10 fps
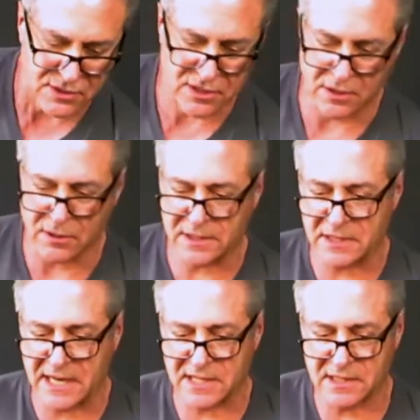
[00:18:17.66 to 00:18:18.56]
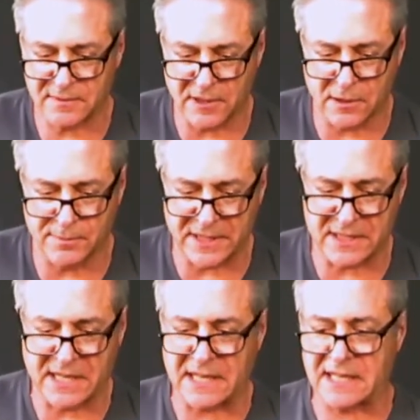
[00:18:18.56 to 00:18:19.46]
So it takes a little bit
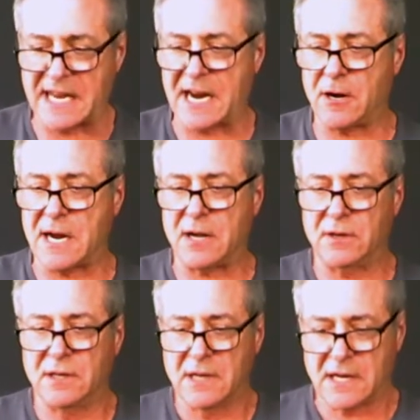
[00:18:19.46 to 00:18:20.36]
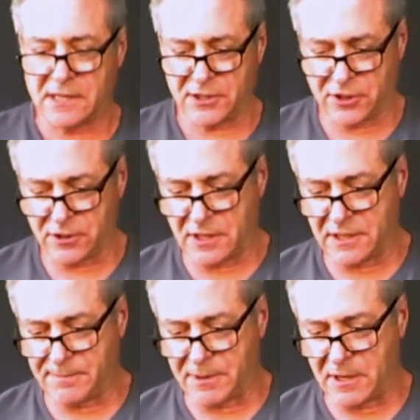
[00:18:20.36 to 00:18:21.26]
to get the air out. I'm going to turn on
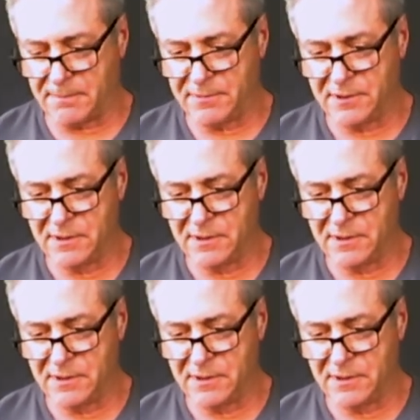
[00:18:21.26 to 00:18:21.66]
the pump.